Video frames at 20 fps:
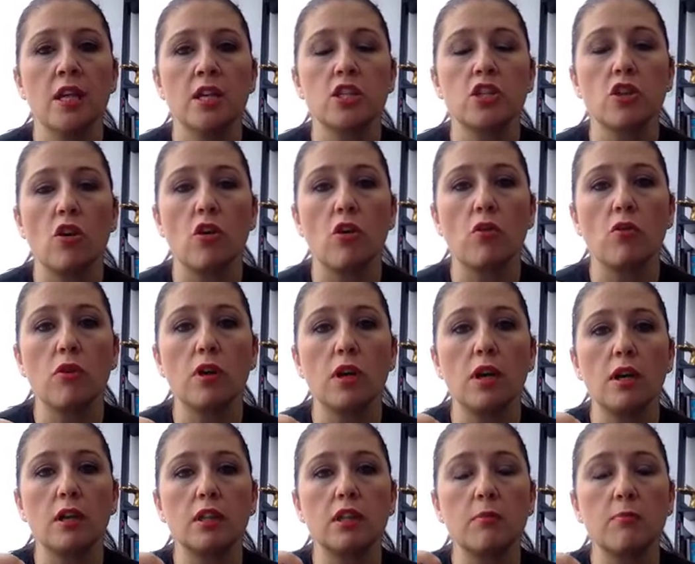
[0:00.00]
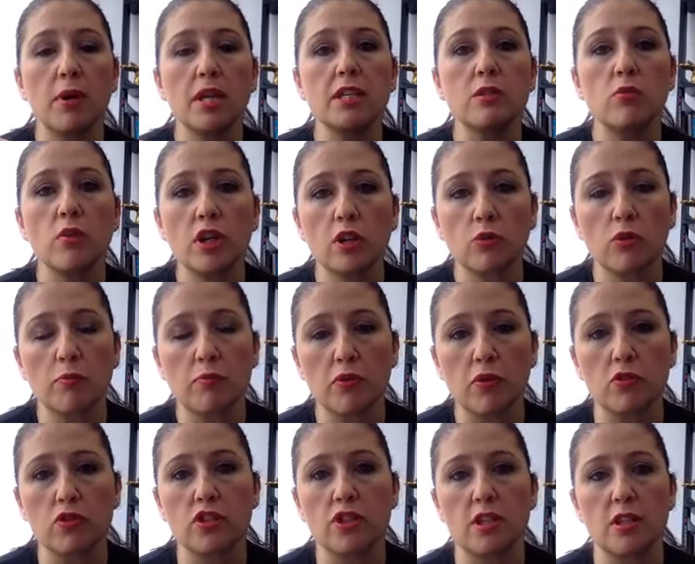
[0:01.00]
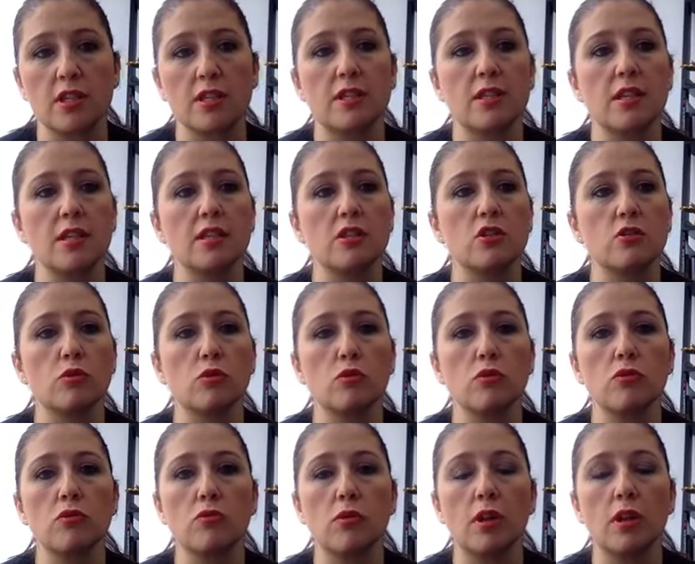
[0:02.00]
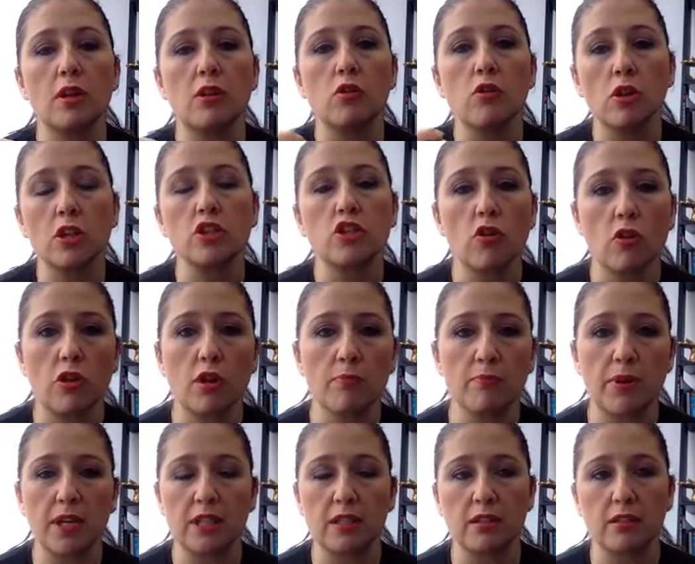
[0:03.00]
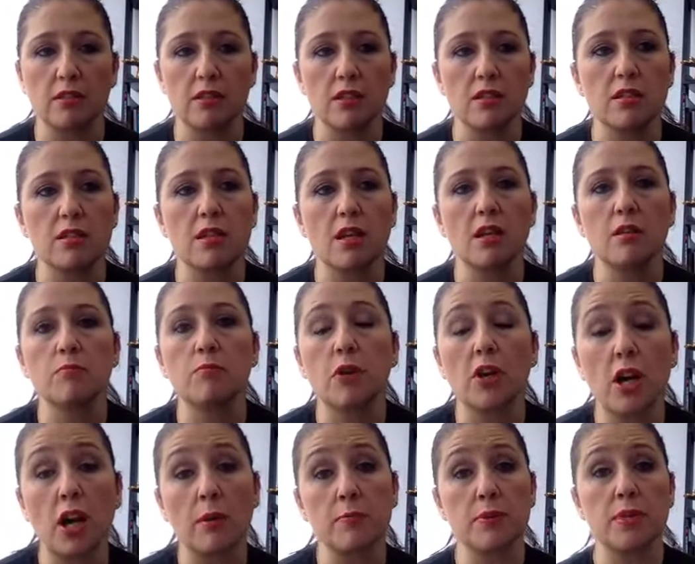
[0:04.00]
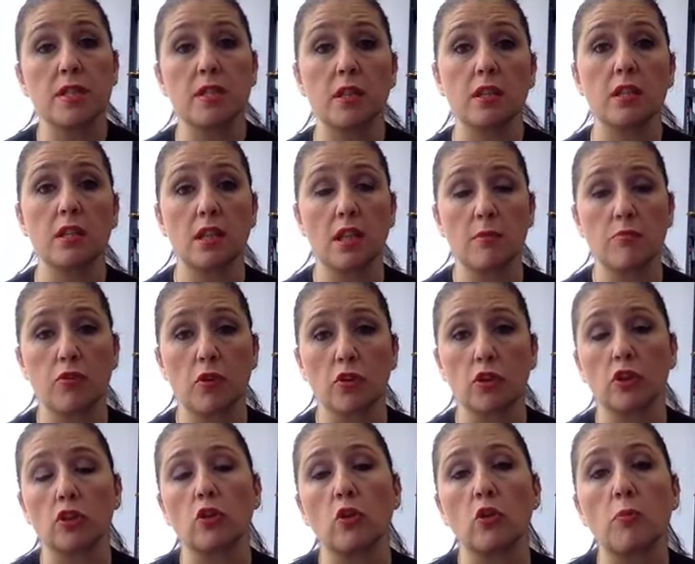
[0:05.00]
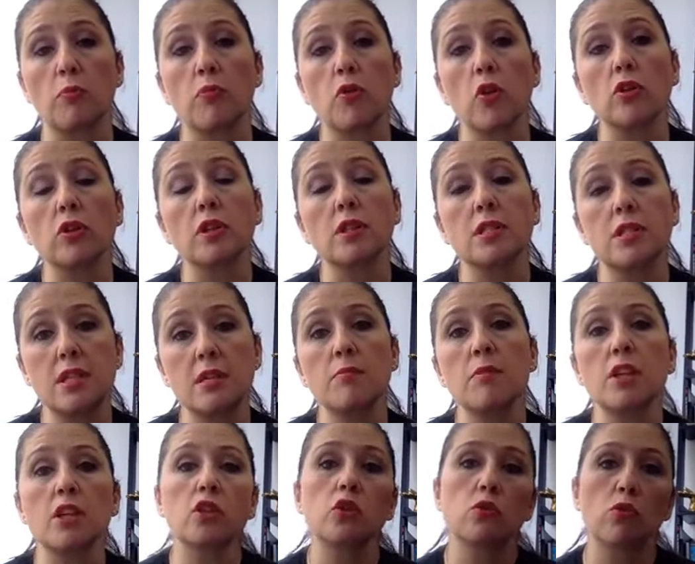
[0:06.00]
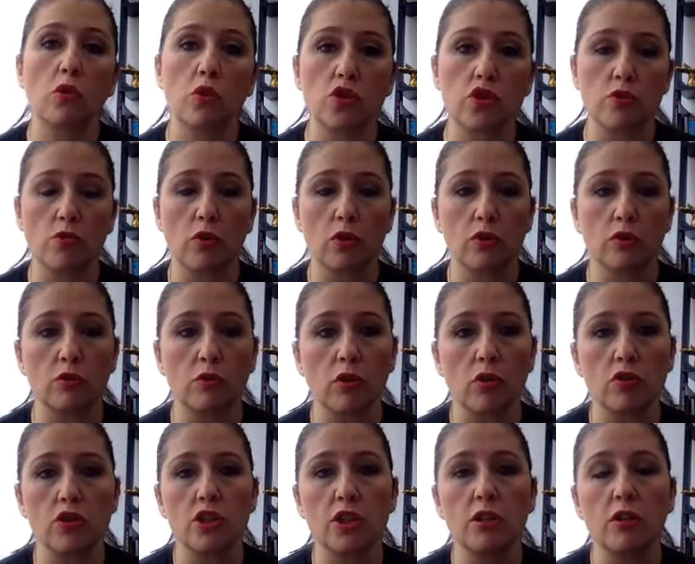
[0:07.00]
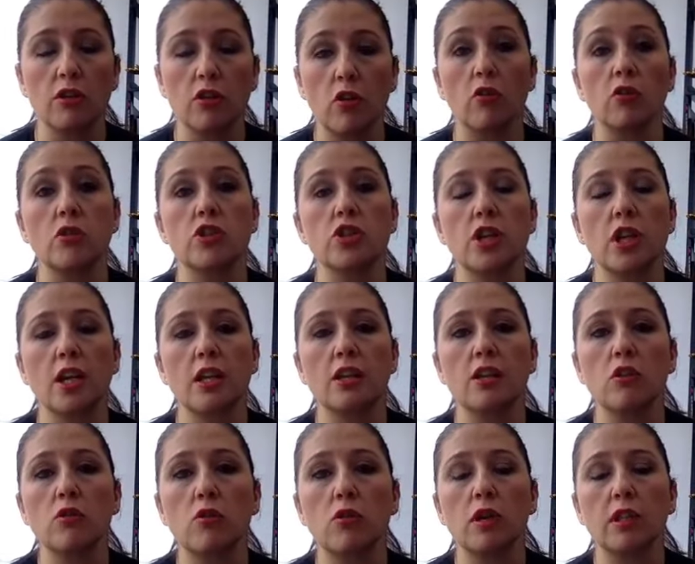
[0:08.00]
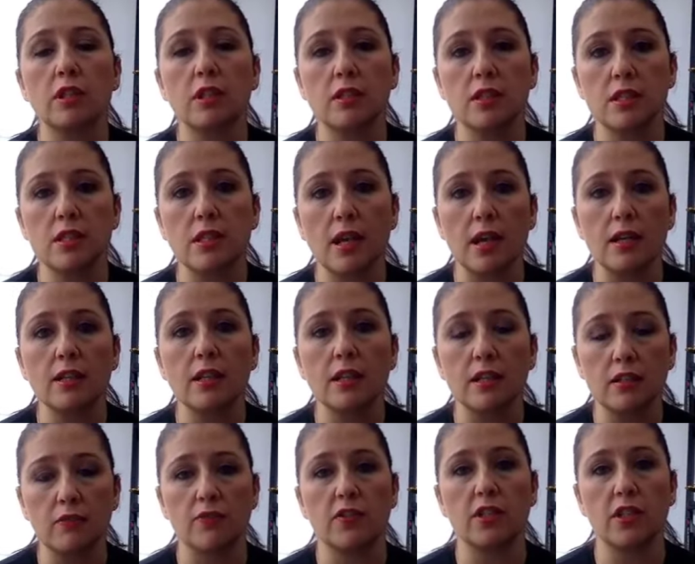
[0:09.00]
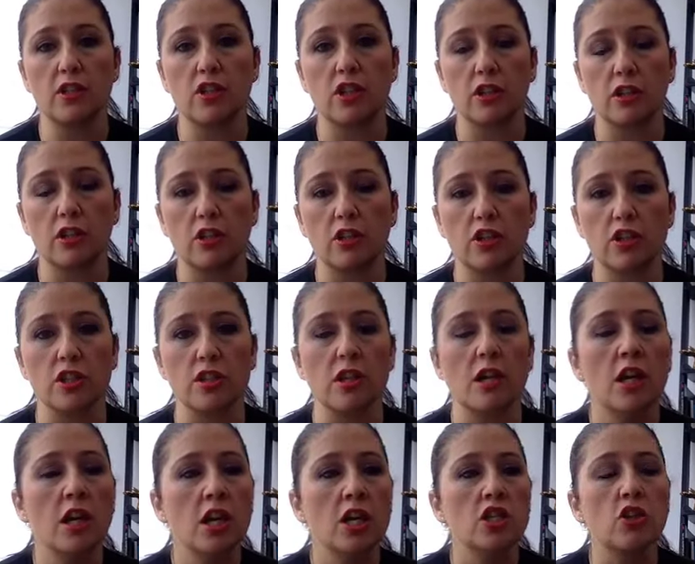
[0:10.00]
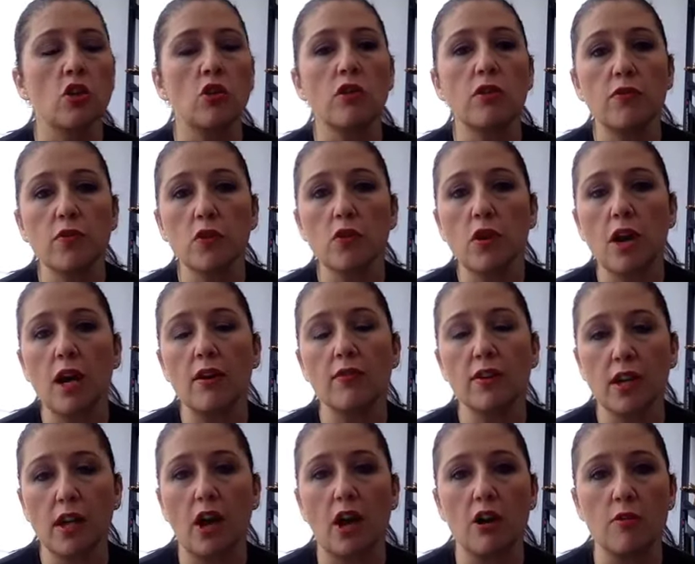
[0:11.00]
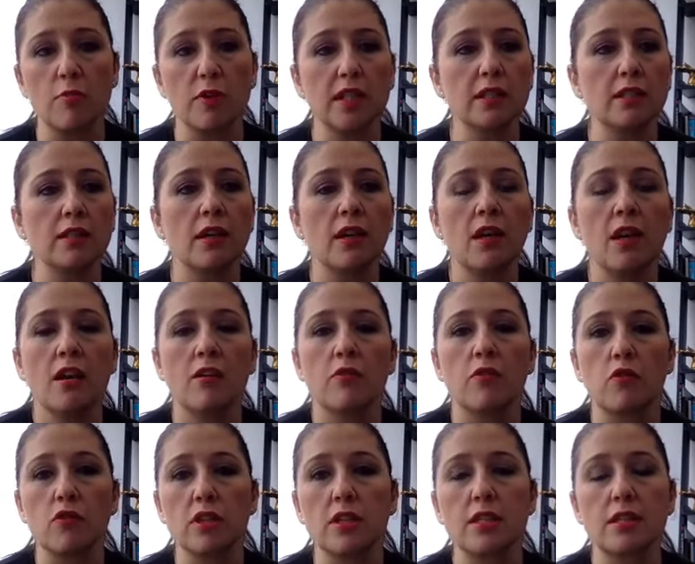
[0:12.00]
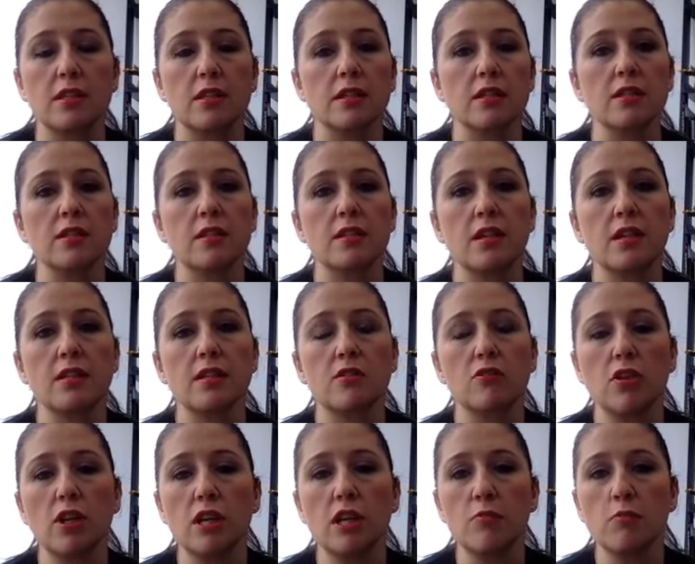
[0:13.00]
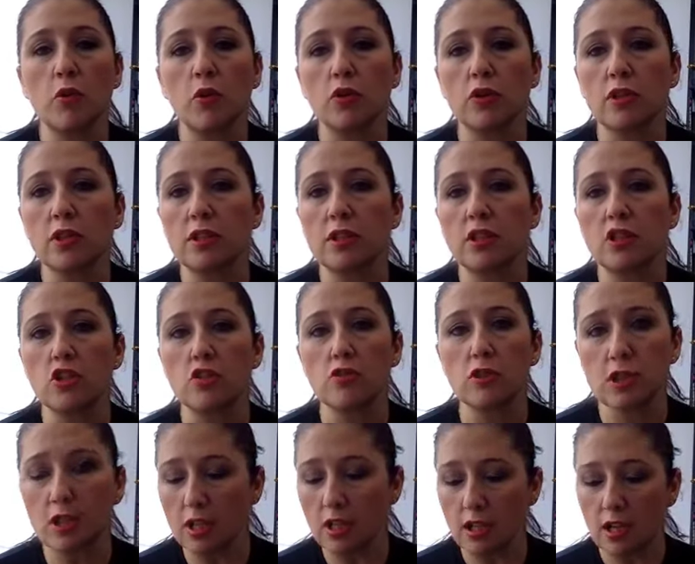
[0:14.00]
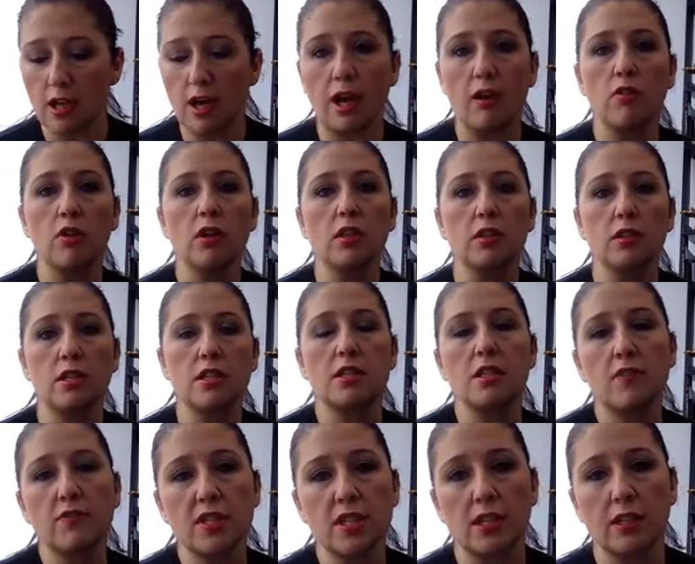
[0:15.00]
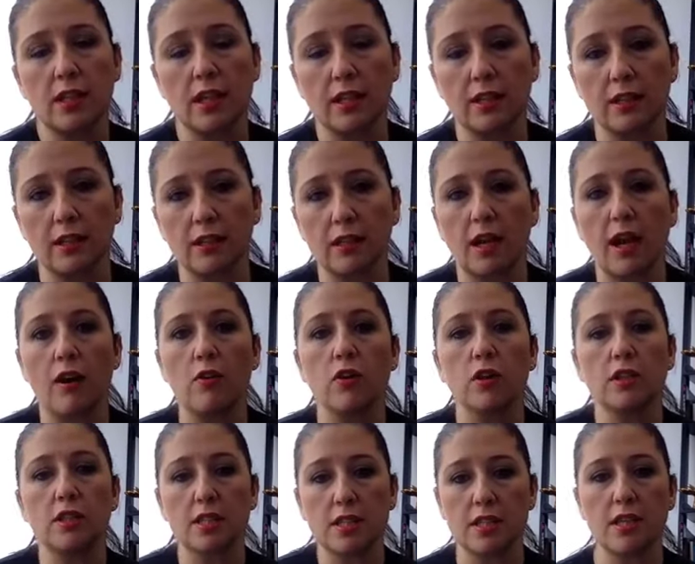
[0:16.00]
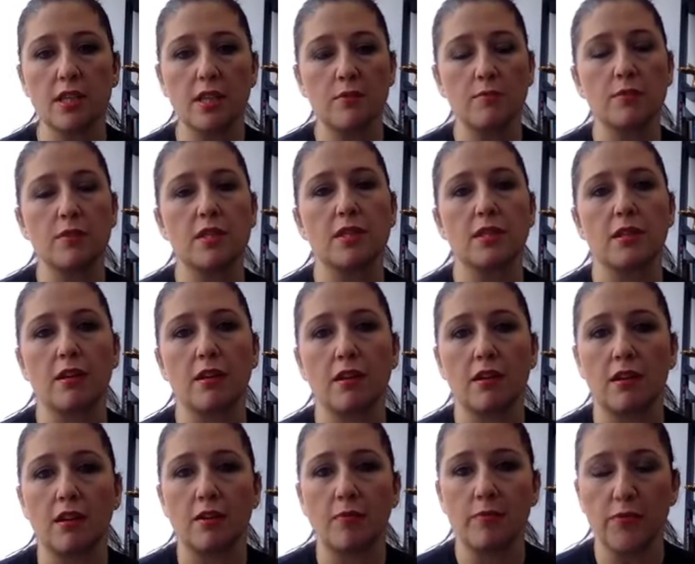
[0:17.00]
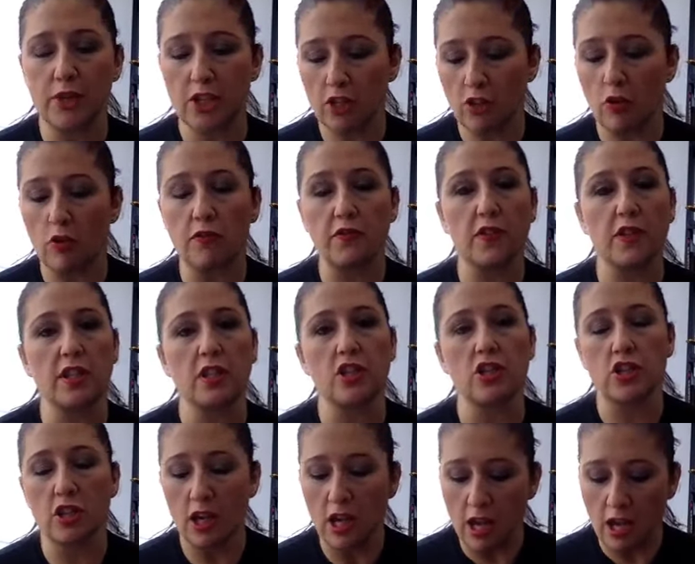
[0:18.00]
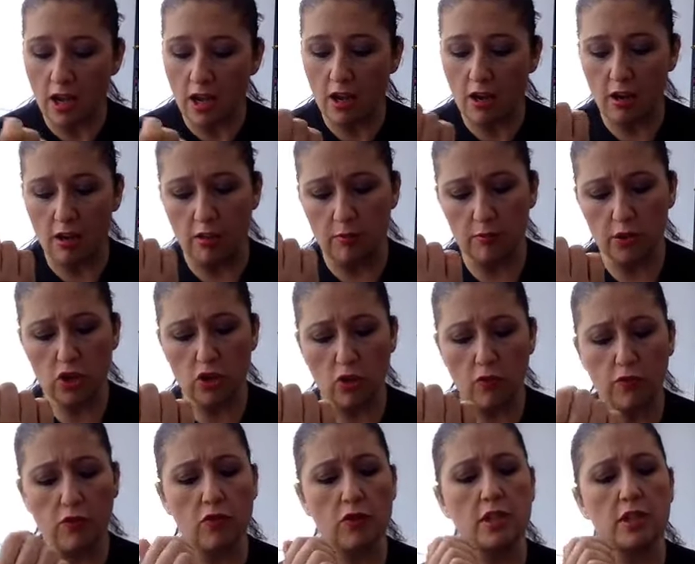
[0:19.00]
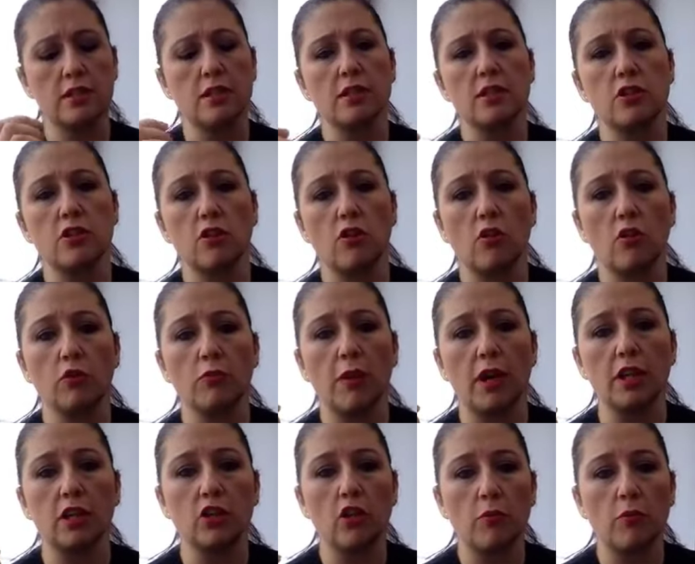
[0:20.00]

So the best way to approach this is to look at your competitors and perhaps study their product or product similar to what you want to launch and look at the design and the finishing touches. So if you have a garment, for instance, it's really important that you study how are the sleeves connected, how are the seams, finished. So for instance, on my